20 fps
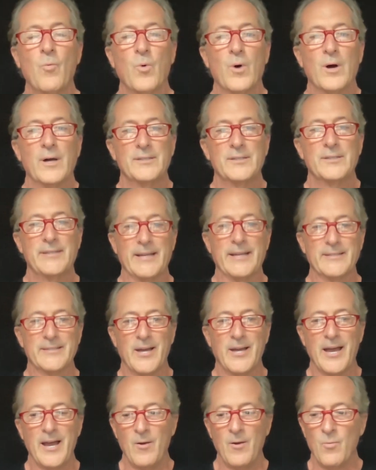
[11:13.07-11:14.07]
was that? So
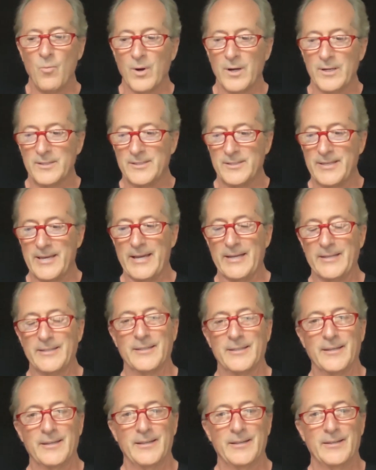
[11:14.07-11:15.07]
how was that
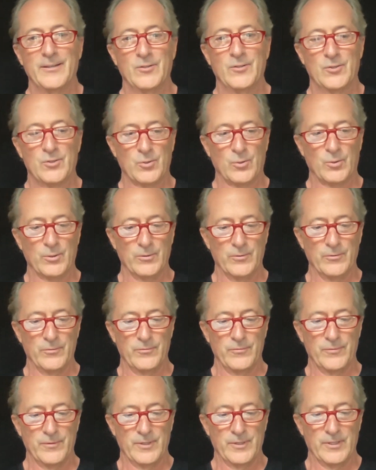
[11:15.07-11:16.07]
sort
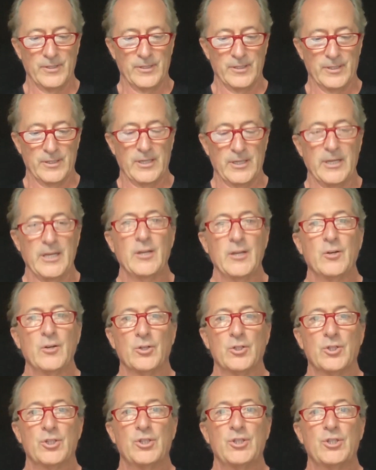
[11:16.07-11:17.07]
of inner
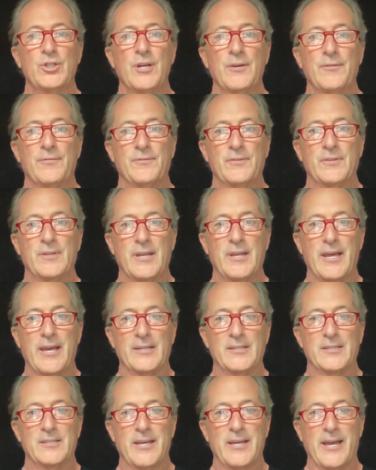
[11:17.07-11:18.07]
shift that
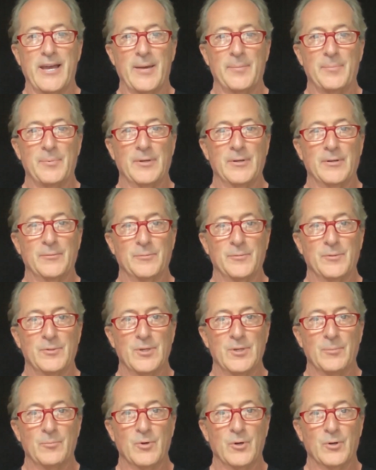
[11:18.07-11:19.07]
has to happen?
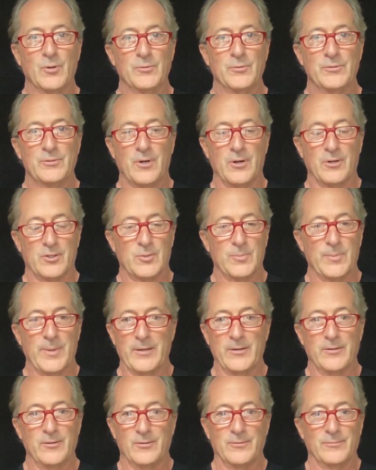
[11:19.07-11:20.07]
Jim Rohn talks
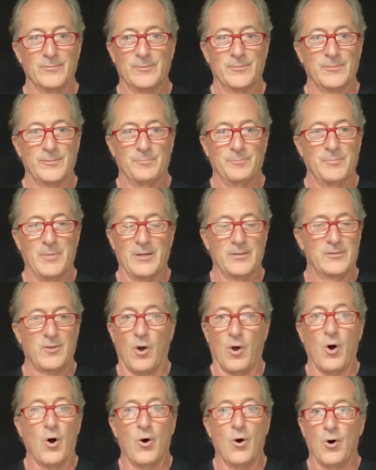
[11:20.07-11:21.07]
about it's
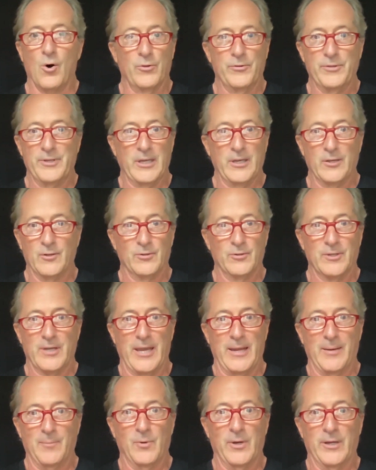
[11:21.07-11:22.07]
all the inner
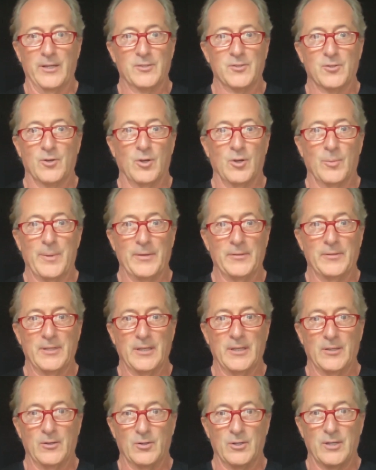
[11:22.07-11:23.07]
game, right? It's all about
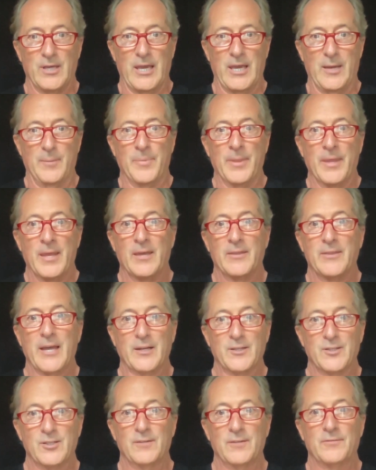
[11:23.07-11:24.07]
the inner game.
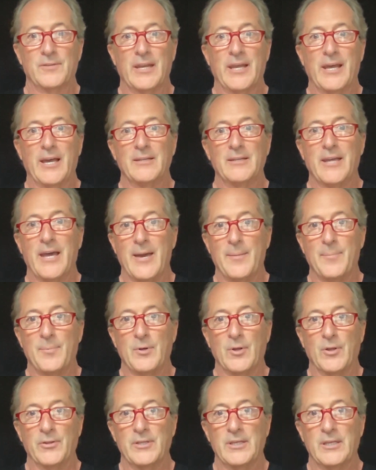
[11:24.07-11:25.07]
That shift that had to happen
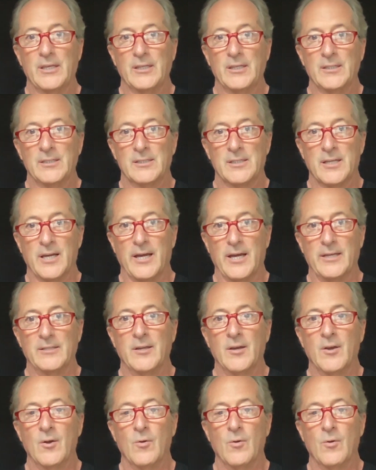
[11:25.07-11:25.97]
on the inside.